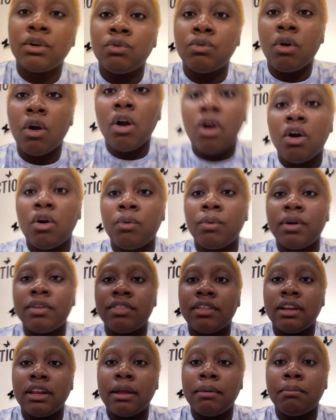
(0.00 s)
wrong with
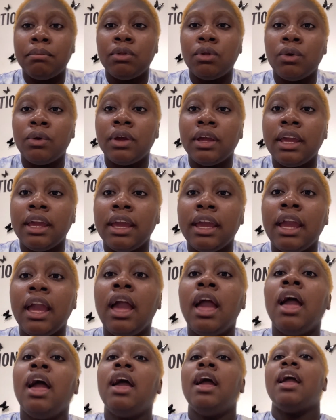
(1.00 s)
an employee,
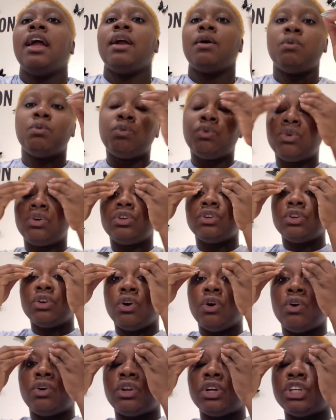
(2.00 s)
it wouldn't
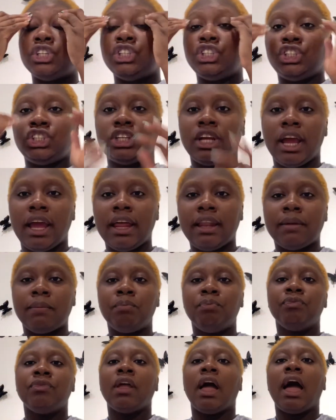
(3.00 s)
go to shit.
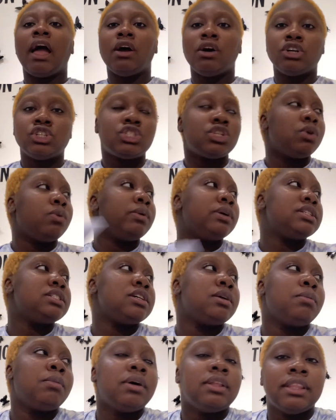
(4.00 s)
I also want
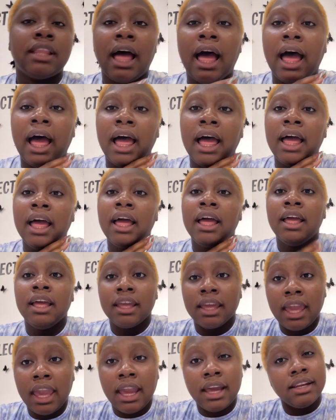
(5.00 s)
someone that
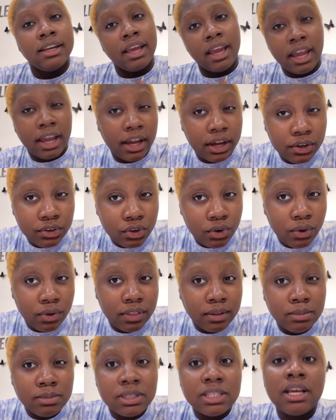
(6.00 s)
can handle
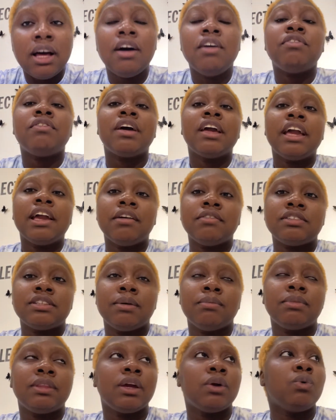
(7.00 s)
themselves if
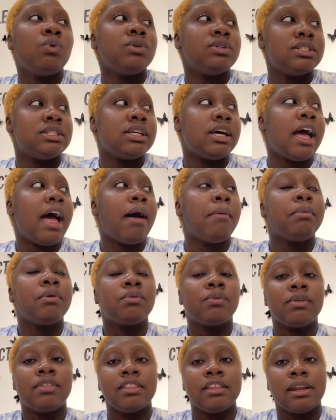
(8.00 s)
something was to happen
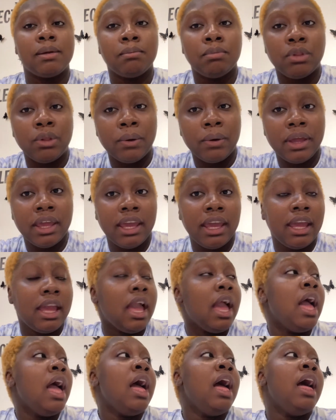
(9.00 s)
with an employee,
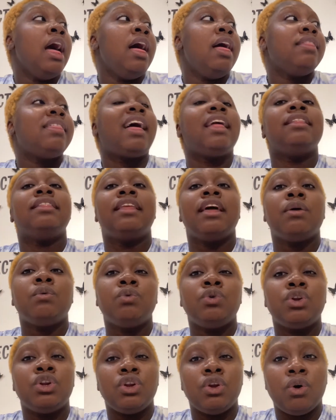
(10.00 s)
that they
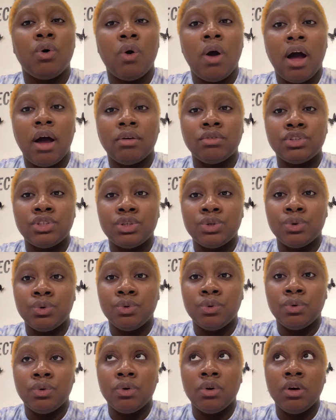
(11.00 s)
would know how
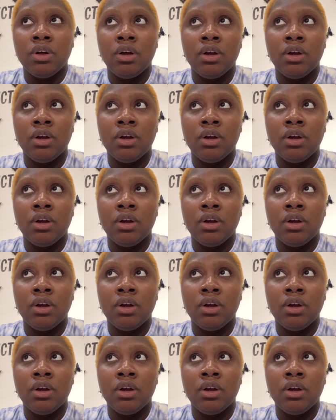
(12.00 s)
to